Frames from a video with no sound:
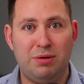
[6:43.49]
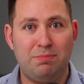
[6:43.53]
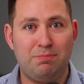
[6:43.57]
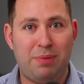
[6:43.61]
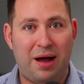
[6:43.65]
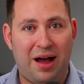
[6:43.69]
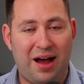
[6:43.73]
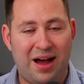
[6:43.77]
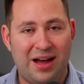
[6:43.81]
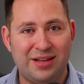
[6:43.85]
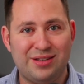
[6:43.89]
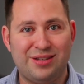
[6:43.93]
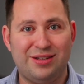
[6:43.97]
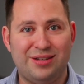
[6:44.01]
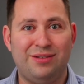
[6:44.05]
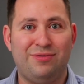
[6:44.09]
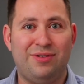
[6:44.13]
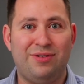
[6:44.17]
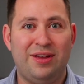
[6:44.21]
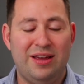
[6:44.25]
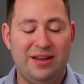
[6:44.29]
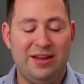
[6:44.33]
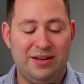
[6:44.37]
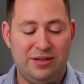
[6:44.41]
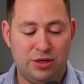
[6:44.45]
positive
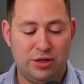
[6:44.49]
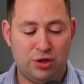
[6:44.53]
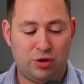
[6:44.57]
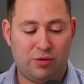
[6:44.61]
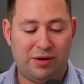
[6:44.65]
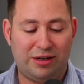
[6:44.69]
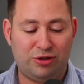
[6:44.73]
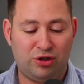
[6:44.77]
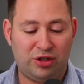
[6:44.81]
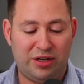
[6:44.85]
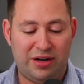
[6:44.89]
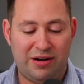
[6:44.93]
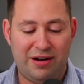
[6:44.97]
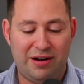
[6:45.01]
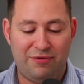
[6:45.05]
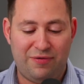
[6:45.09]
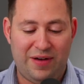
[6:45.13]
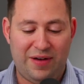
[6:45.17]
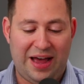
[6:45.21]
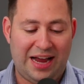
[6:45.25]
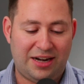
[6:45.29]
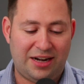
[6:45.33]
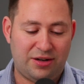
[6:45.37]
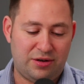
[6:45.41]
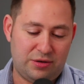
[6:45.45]
discretionary
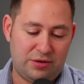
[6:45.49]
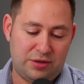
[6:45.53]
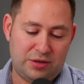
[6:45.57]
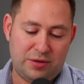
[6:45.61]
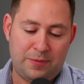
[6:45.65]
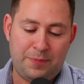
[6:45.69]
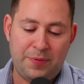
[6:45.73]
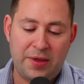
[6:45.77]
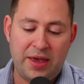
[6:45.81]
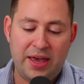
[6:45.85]
factors.